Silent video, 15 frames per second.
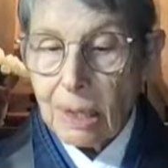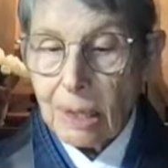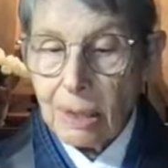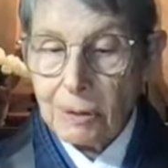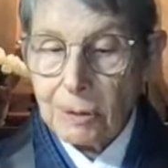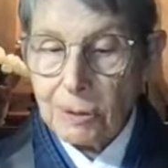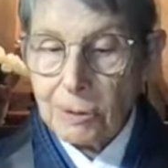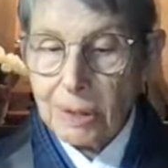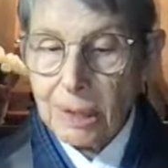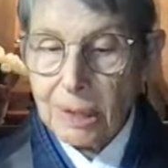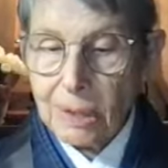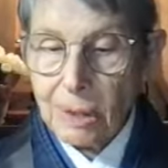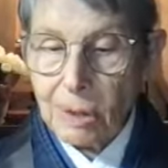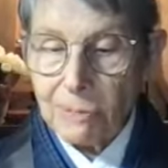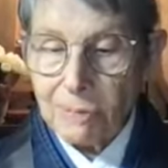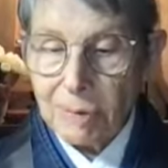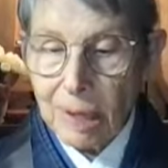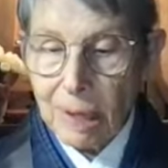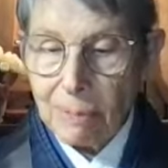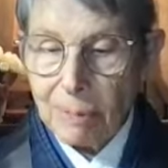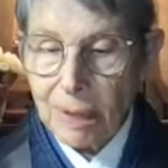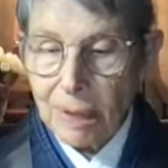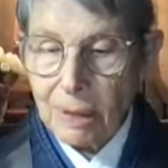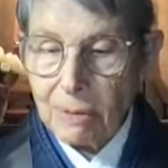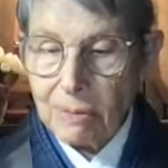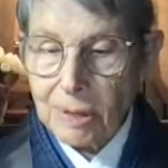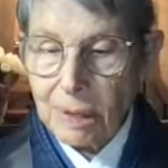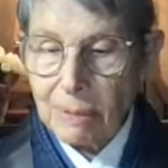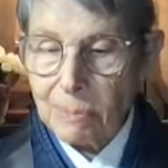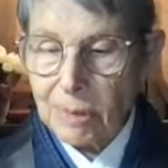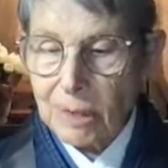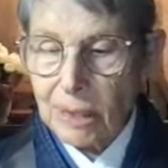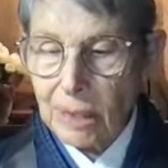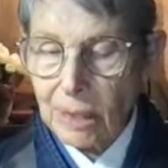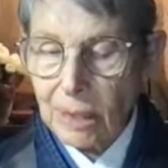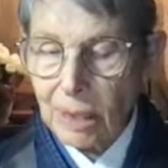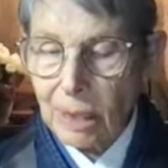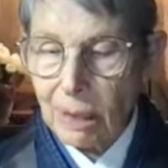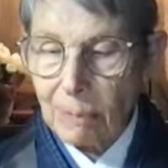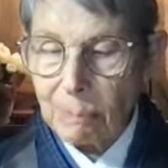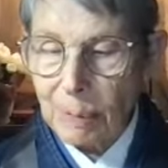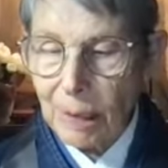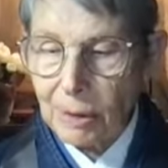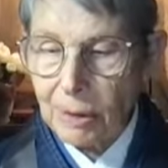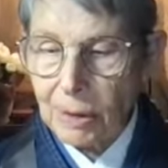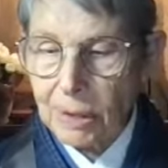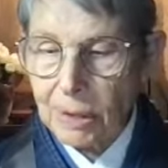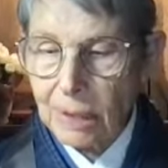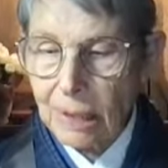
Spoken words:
He also says, all phenomena of samsara are apparent,